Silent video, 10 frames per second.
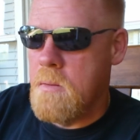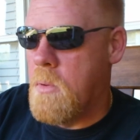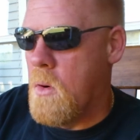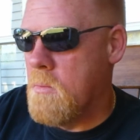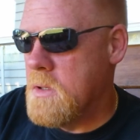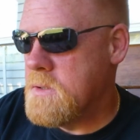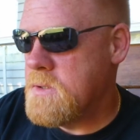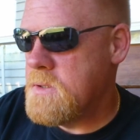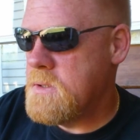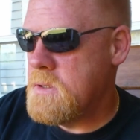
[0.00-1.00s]

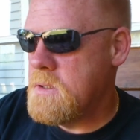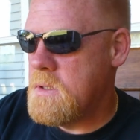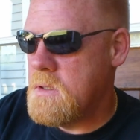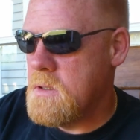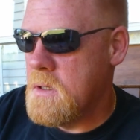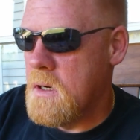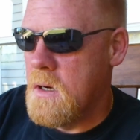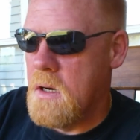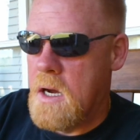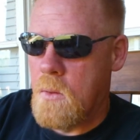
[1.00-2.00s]
appointments,
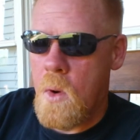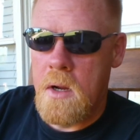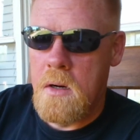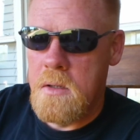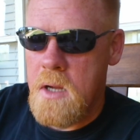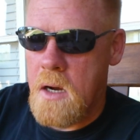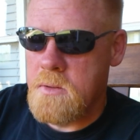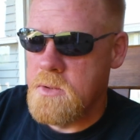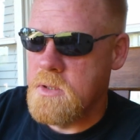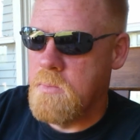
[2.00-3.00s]
had a regular
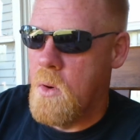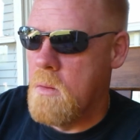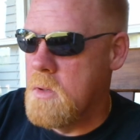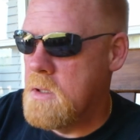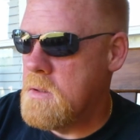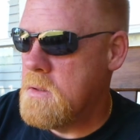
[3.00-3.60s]
doctor's appointment.